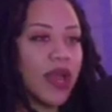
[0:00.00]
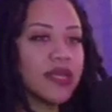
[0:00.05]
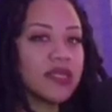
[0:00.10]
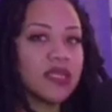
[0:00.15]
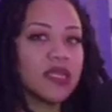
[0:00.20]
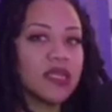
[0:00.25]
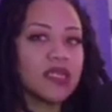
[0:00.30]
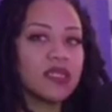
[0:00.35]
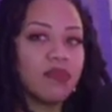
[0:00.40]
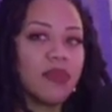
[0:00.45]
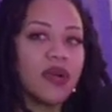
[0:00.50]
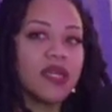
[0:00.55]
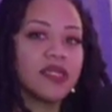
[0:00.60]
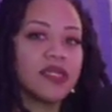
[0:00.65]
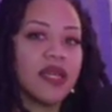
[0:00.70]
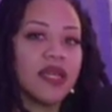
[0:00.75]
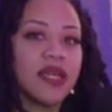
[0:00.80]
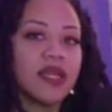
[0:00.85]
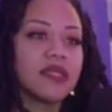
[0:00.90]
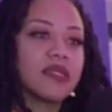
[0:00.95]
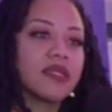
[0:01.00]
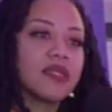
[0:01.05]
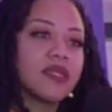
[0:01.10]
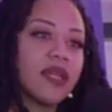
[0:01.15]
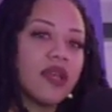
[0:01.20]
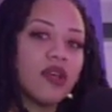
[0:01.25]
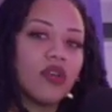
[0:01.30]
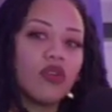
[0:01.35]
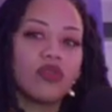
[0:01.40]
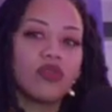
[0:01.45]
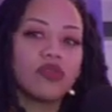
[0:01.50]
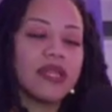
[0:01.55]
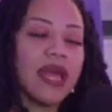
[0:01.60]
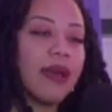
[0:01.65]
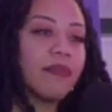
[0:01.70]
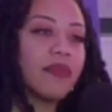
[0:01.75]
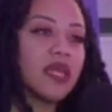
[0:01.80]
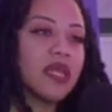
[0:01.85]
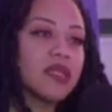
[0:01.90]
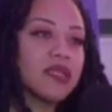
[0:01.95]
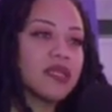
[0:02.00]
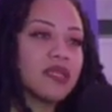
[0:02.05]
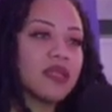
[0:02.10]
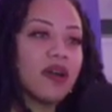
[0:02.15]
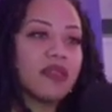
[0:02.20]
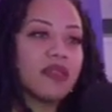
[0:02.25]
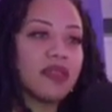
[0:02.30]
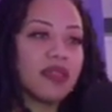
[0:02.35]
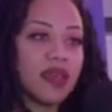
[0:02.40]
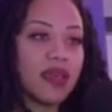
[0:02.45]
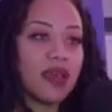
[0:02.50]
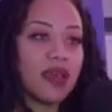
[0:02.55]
6 months and still that means nothing.